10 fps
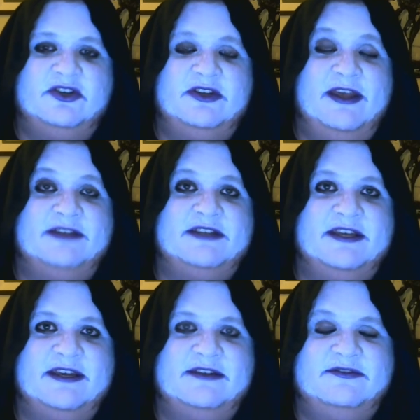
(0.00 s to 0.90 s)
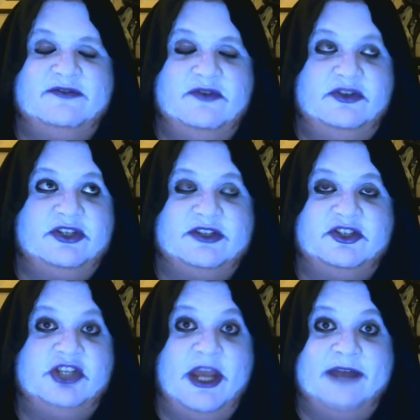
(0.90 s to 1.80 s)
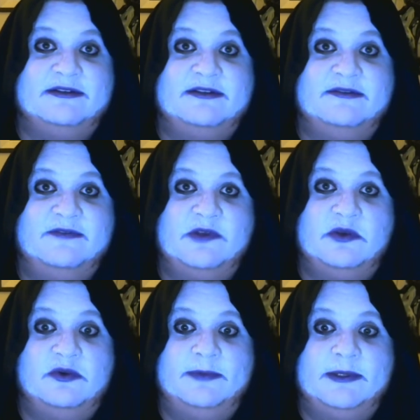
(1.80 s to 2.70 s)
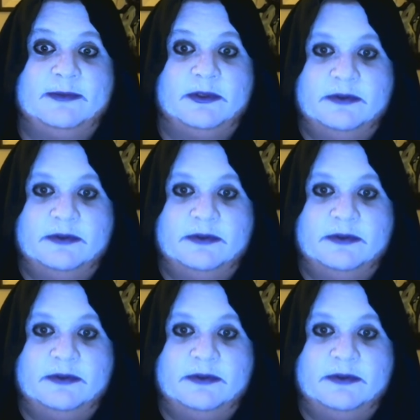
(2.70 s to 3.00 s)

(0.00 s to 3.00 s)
That's just a chant for you new people.